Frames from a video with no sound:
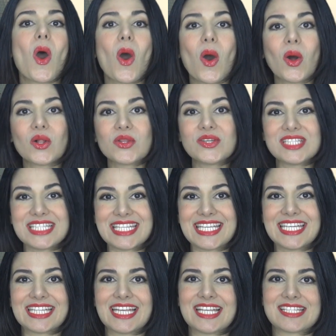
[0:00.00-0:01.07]
All you
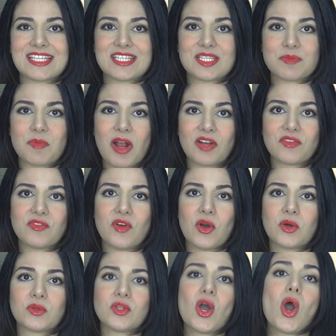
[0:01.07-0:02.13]
need is a
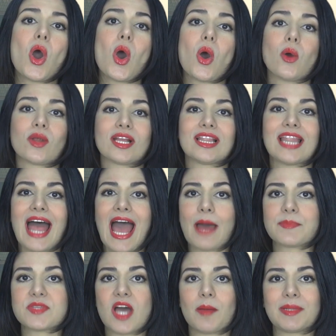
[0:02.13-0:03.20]
smartphone or a
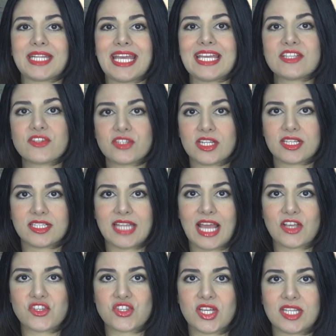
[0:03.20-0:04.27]
laptop and internet
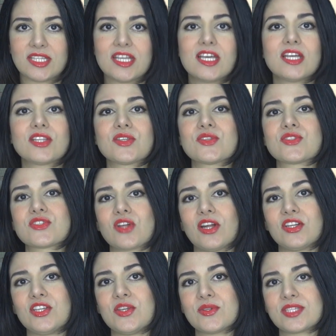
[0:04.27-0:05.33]
connection to
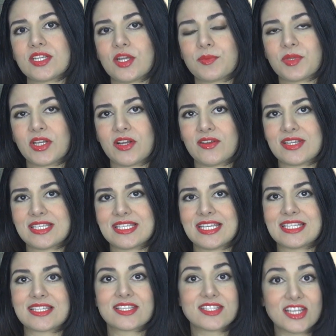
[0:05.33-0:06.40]
start using
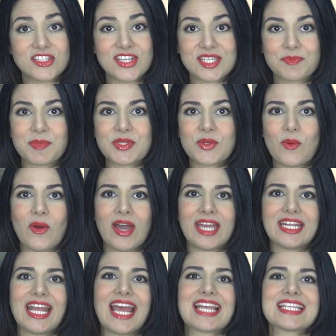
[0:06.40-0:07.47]
cryptocurrencies such as
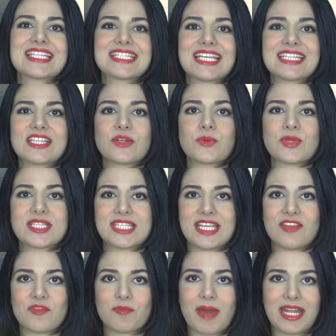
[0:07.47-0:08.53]
Bitcoin and send and
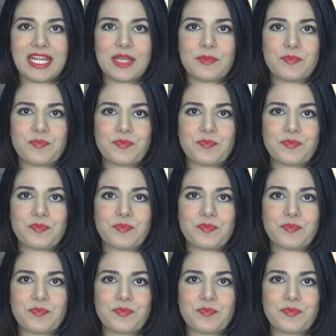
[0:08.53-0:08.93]
receive money.